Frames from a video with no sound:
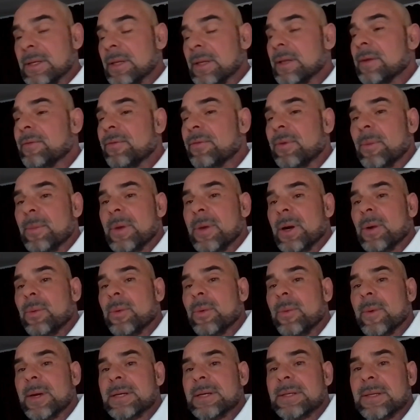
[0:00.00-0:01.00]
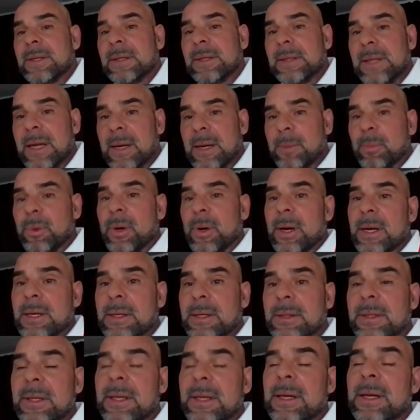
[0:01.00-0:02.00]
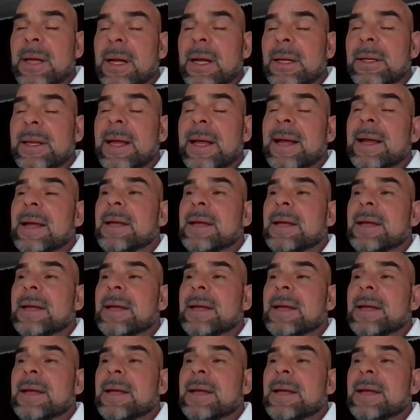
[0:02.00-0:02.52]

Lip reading: And then from there, we went to the leg